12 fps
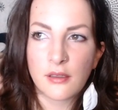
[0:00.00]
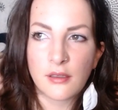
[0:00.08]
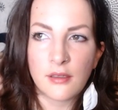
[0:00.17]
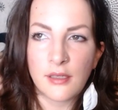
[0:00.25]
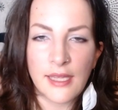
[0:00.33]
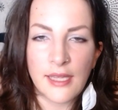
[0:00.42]

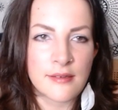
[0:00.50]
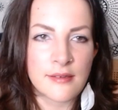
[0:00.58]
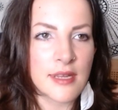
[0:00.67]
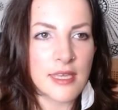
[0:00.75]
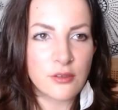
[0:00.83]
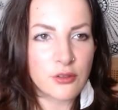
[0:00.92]
let
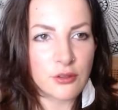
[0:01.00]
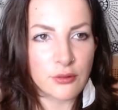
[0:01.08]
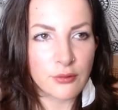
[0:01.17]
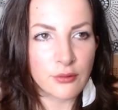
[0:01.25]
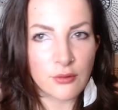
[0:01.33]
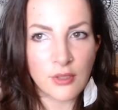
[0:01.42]

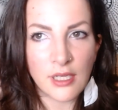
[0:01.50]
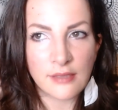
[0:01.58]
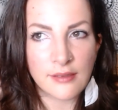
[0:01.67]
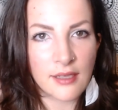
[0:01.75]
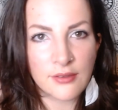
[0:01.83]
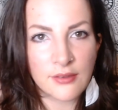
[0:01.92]
nature or
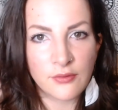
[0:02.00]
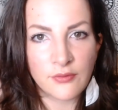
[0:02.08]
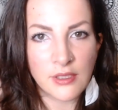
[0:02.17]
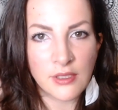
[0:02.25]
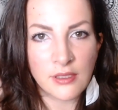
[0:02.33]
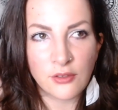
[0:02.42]

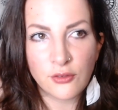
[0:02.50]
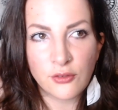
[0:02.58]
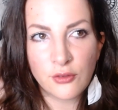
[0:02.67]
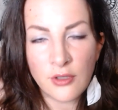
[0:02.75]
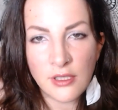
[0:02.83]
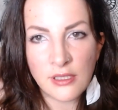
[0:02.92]
catastrophe
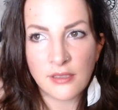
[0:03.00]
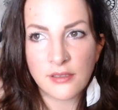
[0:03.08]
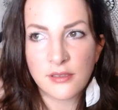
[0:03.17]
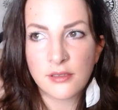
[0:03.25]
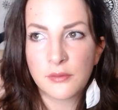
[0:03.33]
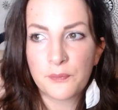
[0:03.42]
destroy
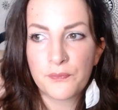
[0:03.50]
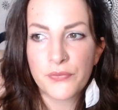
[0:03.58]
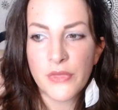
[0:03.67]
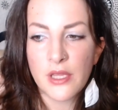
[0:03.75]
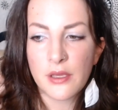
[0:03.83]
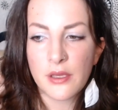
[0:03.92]
us.
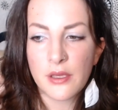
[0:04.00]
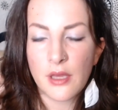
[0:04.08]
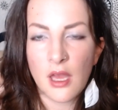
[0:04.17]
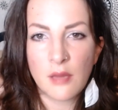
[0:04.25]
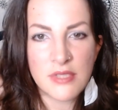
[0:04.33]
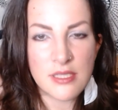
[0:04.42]

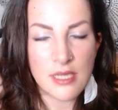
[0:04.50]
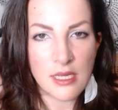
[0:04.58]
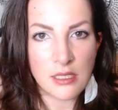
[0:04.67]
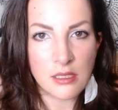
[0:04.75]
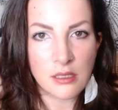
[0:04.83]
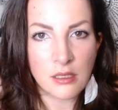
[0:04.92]
I'm
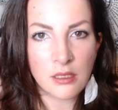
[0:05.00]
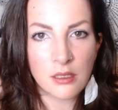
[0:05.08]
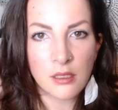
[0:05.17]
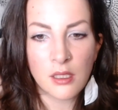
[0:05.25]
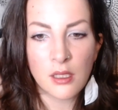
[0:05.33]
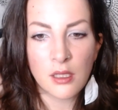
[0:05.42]
saying
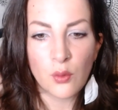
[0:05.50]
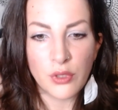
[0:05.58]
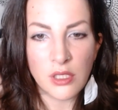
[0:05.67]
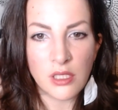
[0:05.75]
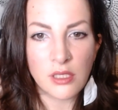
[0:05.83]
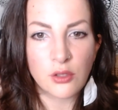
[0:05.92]
we
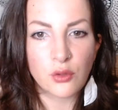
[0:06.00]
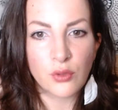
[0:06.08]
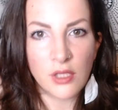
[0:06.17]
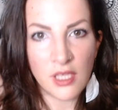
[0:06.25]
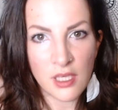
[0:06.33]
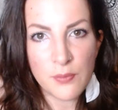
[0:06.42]
need to
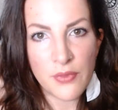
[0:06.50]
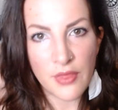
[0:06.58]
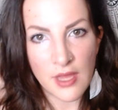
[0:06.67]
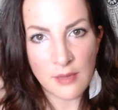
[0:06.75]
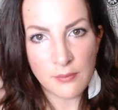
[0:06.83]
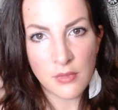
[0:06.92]
keep
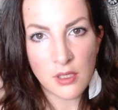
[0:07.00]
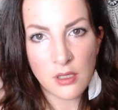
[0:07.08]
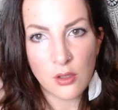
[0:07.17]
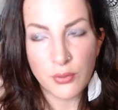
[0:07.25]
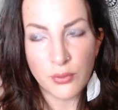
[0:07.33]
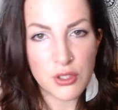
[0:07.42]
them,
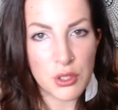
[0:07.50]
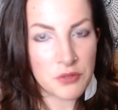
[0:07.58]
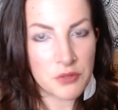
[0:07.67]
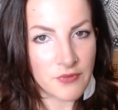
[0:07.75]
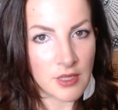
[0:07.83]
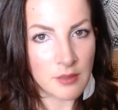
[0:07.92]

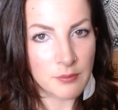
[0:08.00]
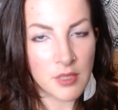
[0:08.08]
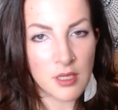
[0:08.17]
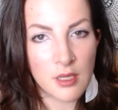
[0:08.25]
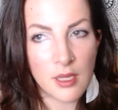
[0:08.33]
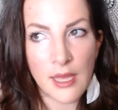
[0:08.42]
observe them,
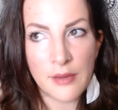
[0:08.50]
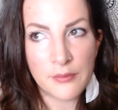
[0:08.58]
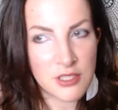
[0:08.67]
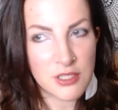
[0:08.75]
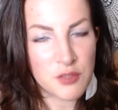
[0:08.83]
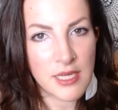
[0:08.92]
and
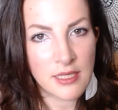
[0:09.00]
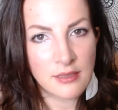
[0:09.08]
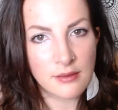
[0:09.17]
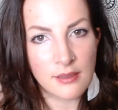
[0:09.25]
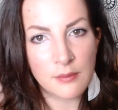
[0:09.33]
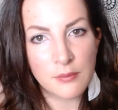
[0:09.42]

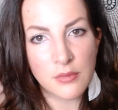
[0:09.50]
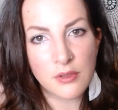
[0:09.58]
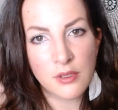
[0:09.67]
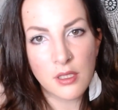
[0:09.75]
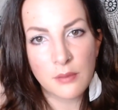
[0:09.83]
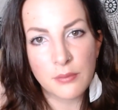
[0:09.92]
respect them,
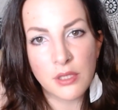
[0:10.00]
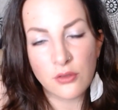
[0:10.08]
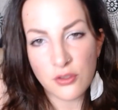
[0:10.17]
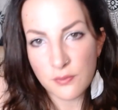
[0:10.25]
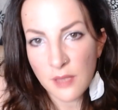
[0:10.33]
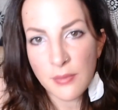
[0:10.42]

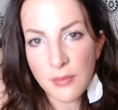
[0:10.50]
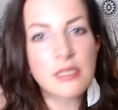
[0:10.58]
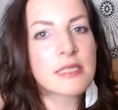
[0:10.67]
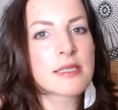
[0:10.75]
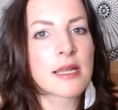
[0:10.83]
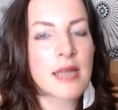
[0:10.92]
because maybe there
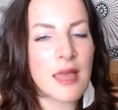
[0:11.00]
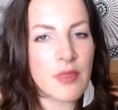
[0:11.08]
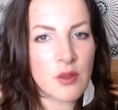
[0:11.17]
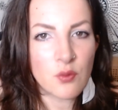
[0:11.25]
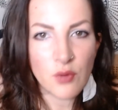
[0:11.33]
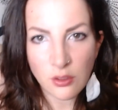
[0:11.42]
is
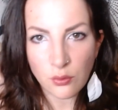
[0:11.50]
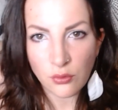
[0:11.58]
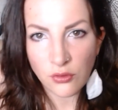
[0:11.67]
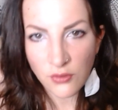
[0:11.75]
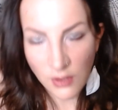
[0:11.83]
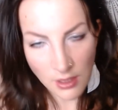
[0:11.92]
another way to
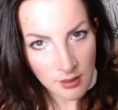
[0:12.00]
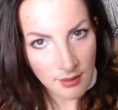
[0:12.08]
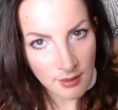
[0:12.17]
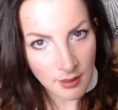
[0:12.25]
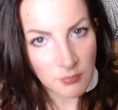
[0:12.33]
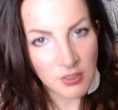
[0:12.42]
see
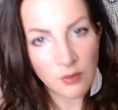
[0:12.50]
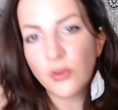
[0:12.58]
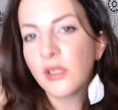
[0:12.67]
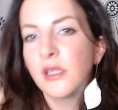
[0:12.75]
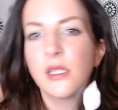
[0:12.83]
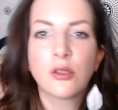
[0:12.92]
them that we
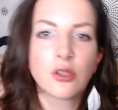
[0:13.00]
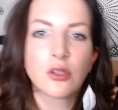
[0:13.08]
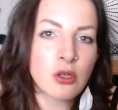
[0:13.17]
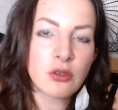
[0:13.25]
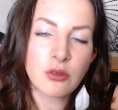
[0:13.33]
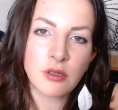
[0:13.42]
did
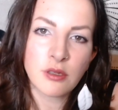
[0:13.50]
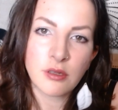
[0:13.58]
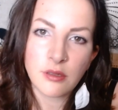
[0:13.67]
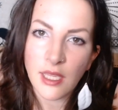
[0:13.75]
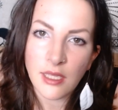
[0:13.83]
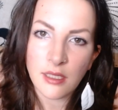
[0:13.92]
not
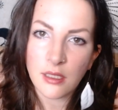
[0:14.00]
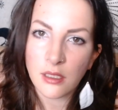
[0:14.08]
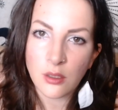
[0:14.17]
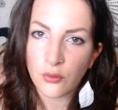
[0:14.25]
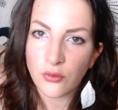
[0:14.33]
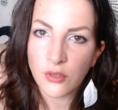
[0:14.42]
take in
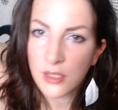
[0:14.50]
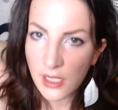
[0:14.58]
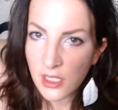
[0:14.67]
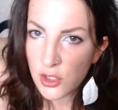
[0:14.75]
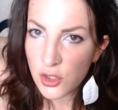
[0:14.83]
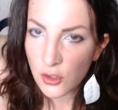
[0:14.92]

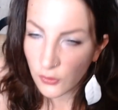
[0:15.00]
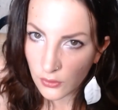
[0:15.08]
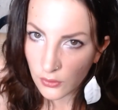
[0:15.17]
consideration.